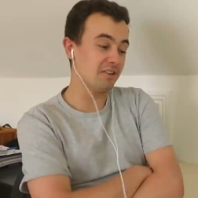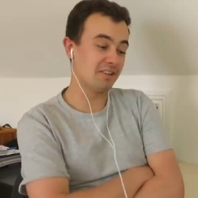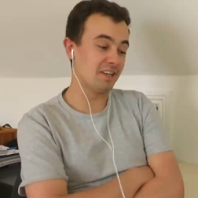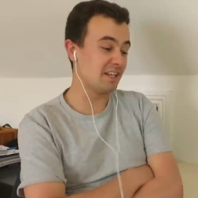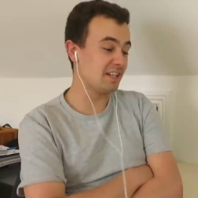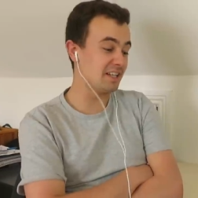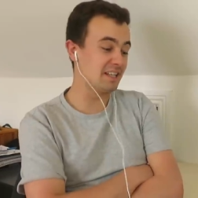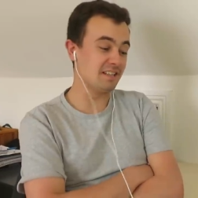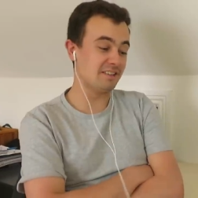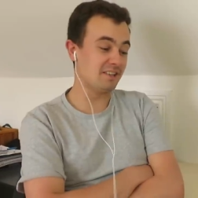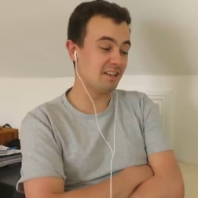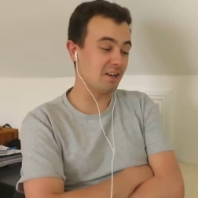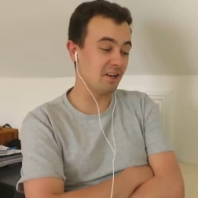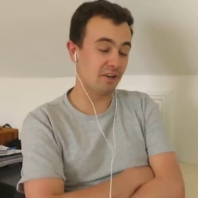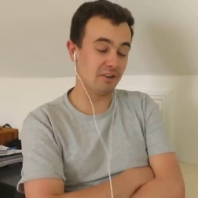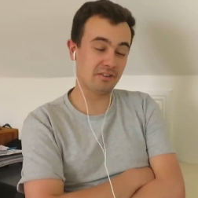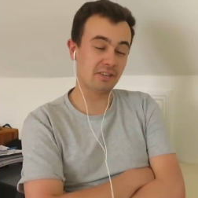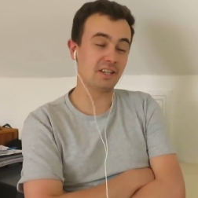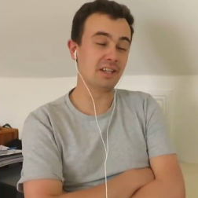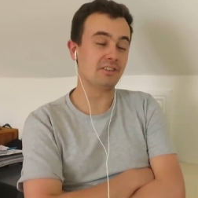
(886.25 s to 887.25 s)
think
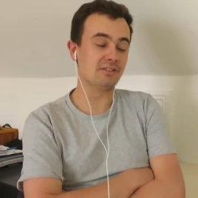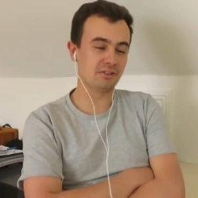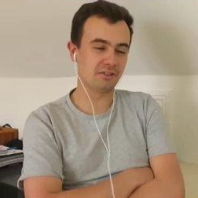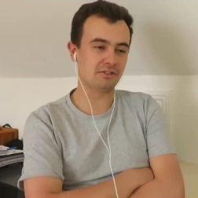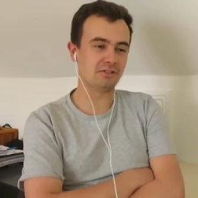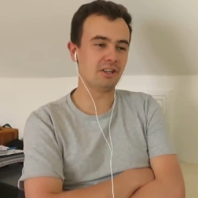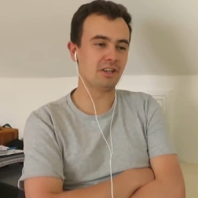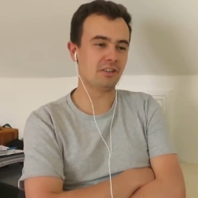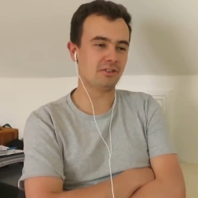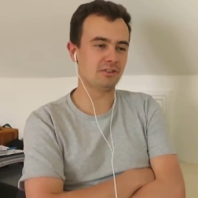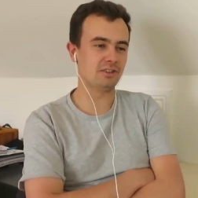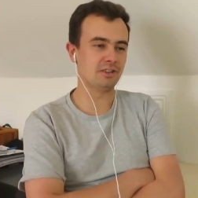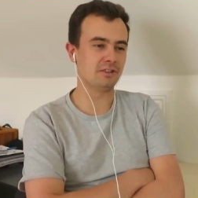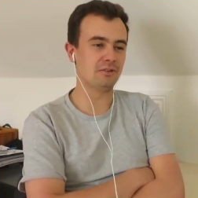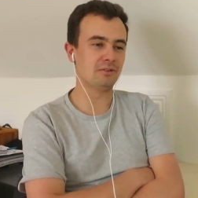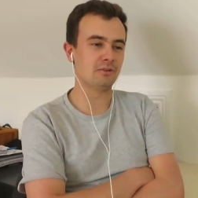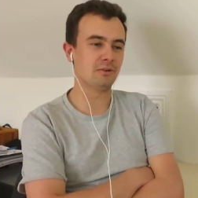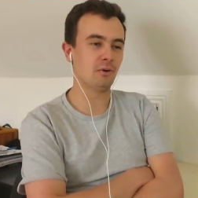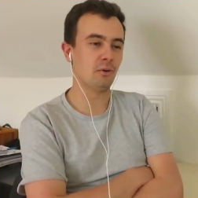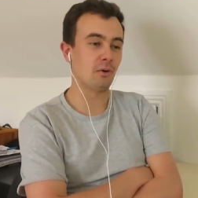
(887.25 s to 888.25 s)
he's a seriously
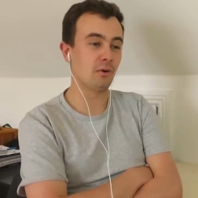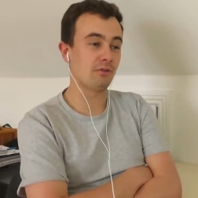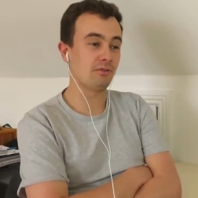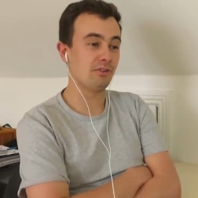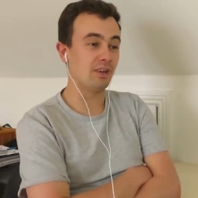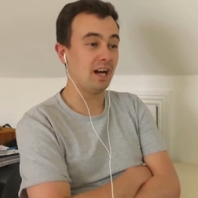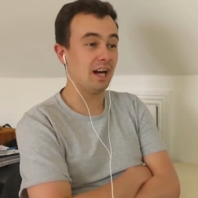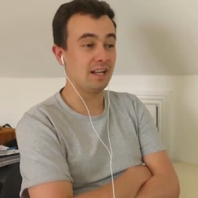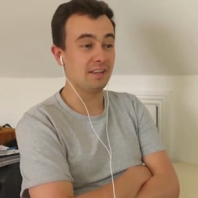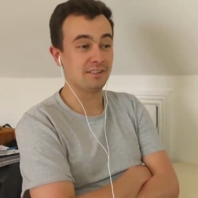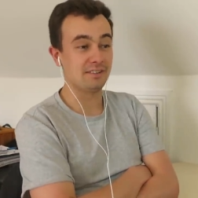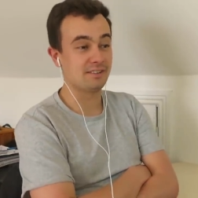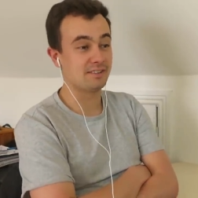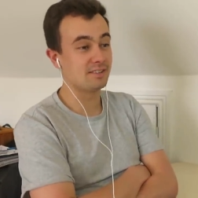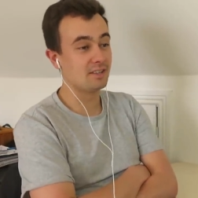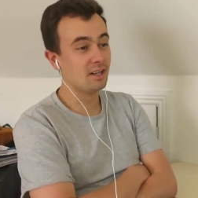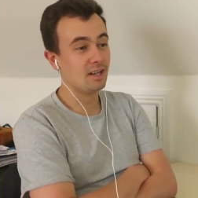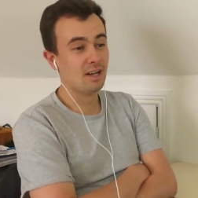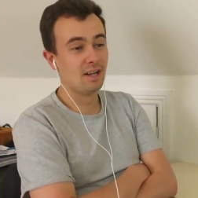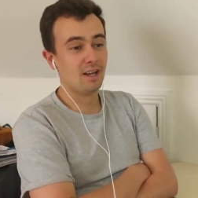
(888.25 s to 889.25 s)
good horse,
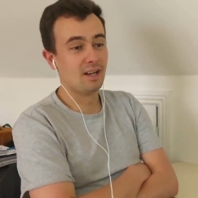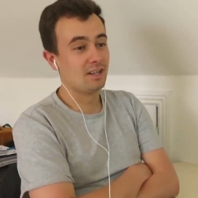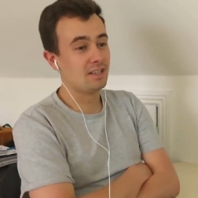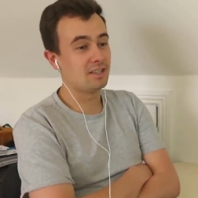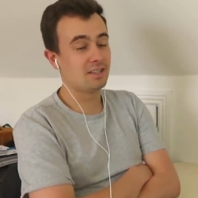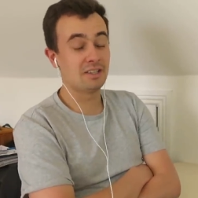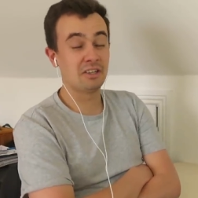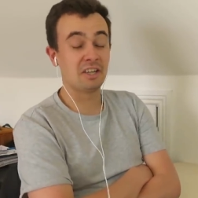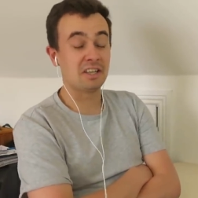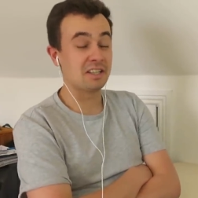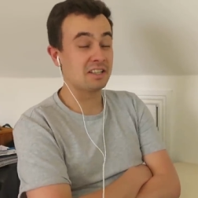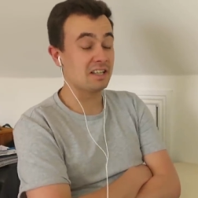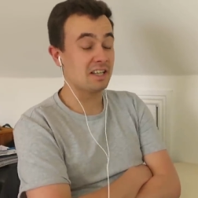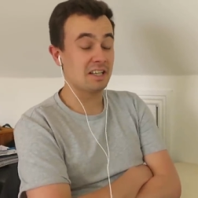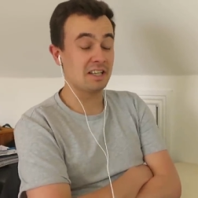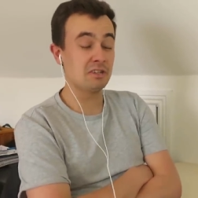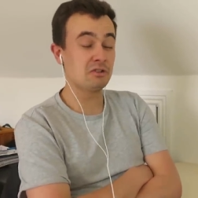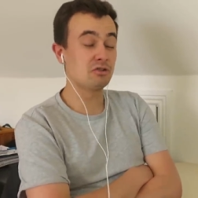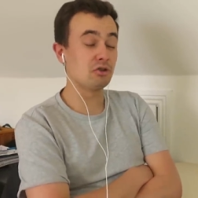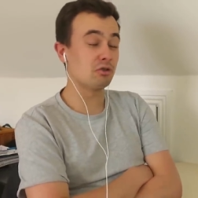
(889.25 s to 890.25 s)
and
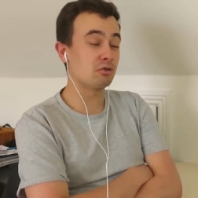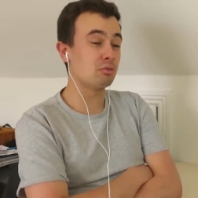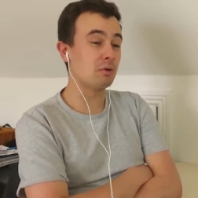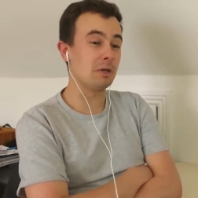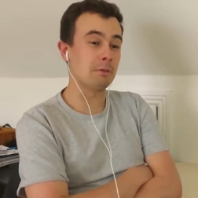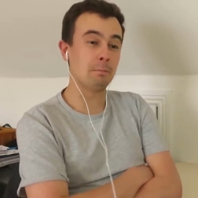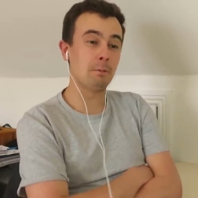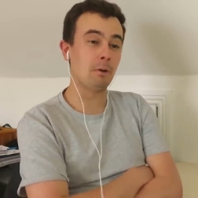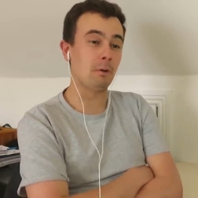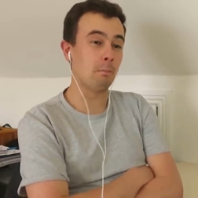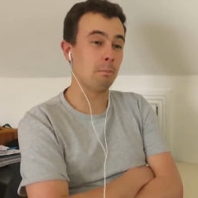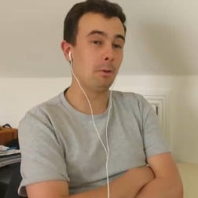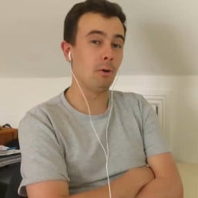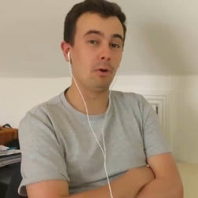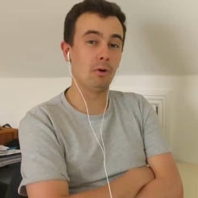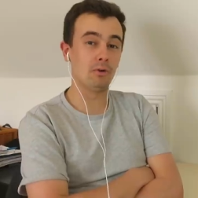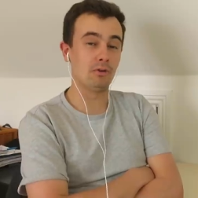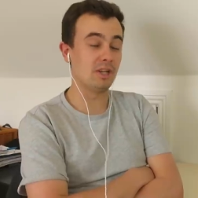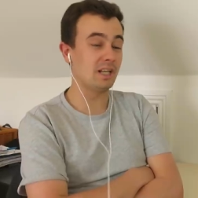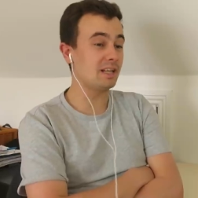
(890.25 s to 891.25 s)
like just with
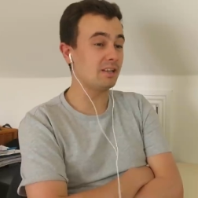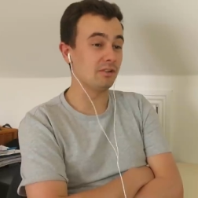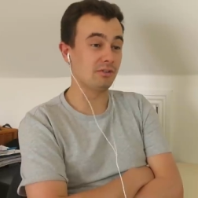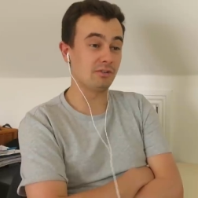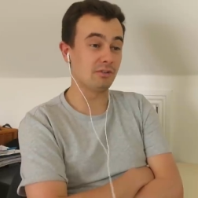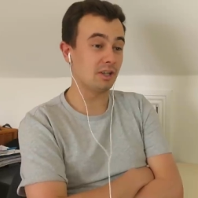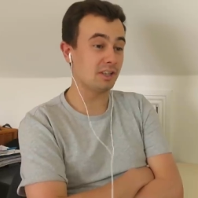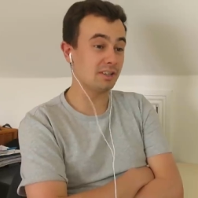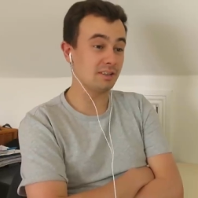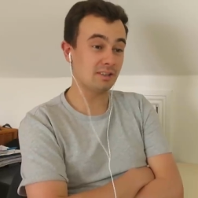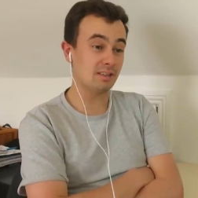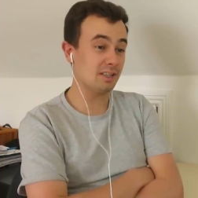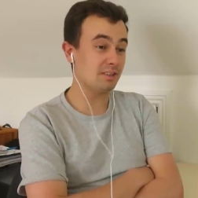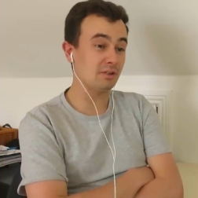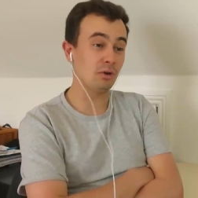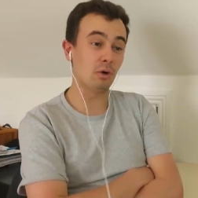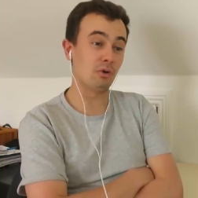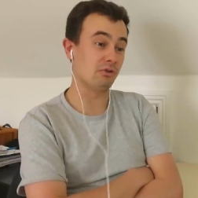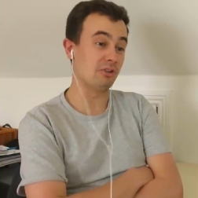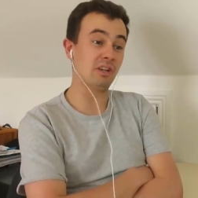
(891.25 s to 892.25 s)
Paul Nicholls, like
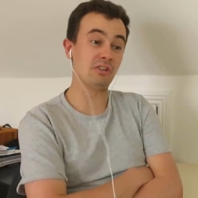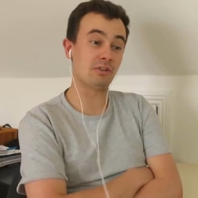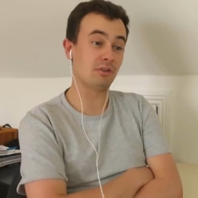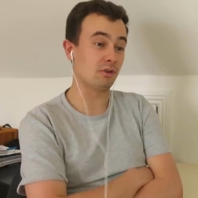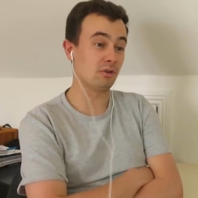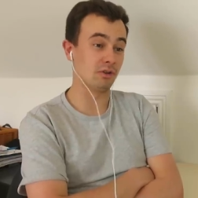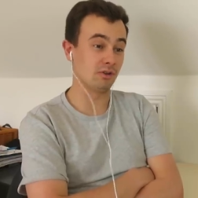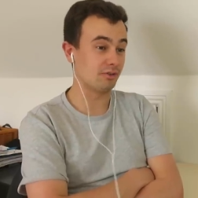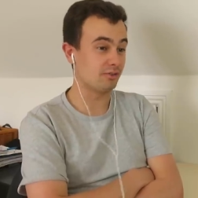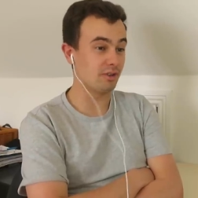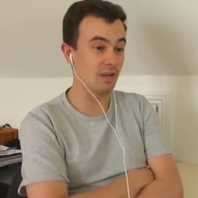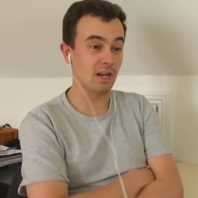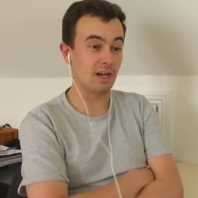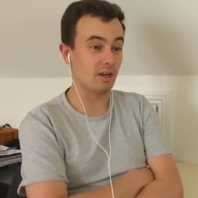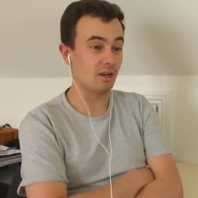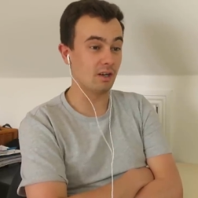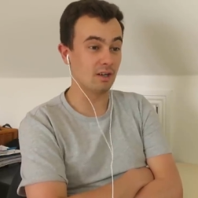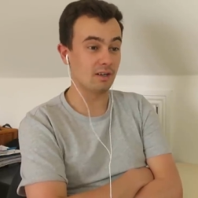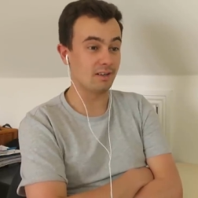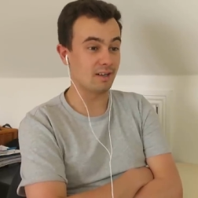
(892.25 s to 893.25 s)
this horse isn't going to stay
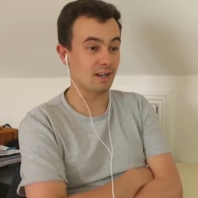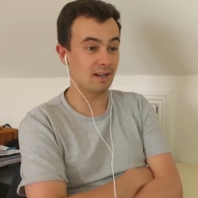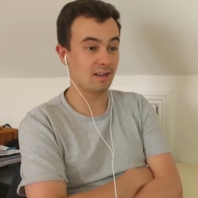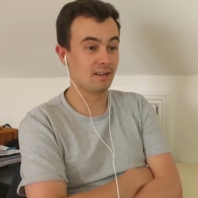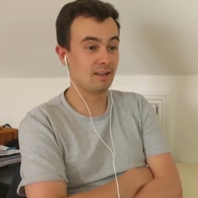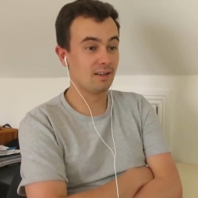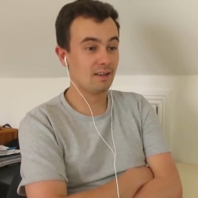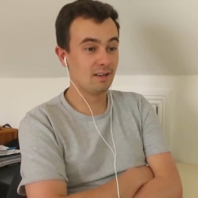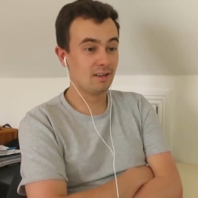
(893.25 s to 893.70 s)
hurt. Like,